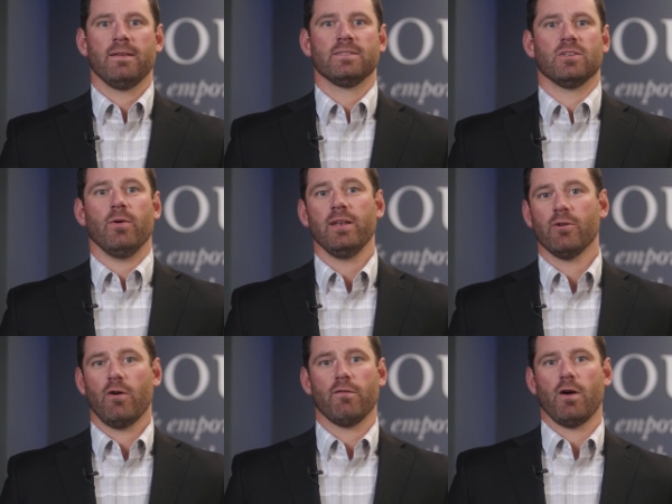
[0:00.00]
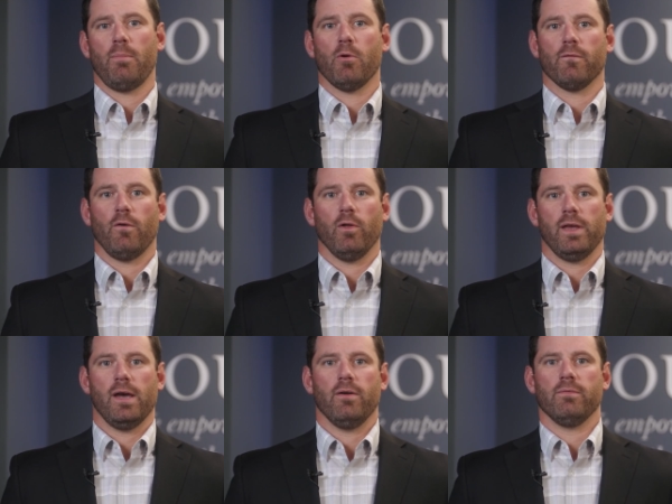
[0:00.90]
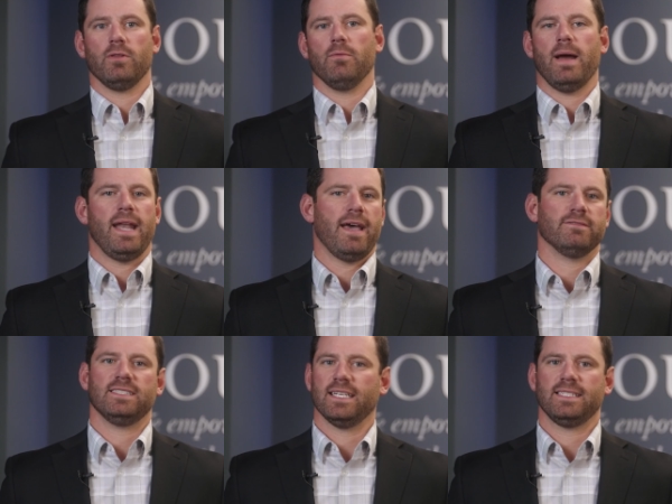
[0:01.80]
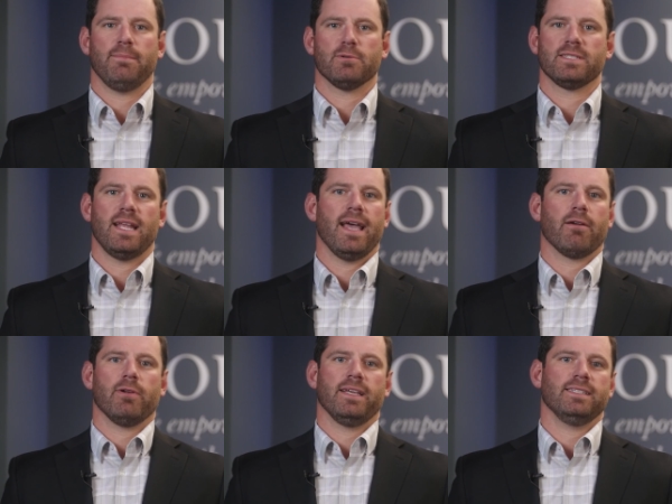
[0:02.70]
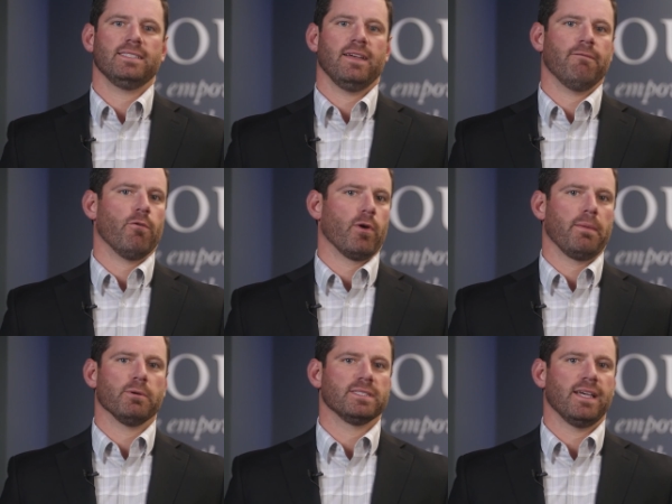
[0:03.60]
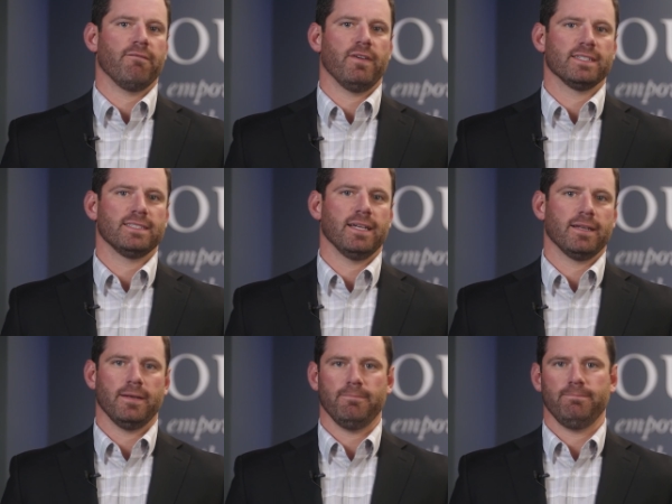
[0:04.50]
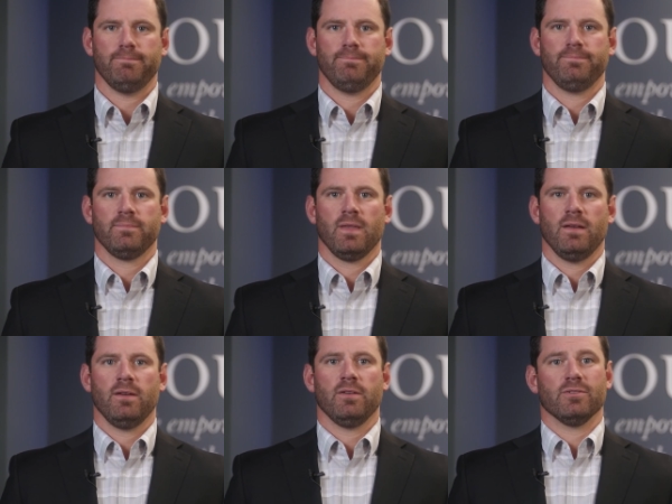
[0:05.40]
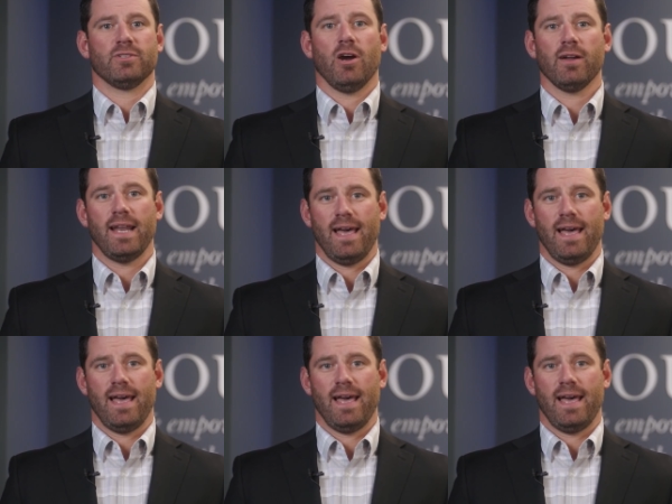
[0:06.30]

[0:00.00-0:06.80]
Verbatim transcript: So in your overall portfolio, you might have 60% equities and 40% fixed income. Your target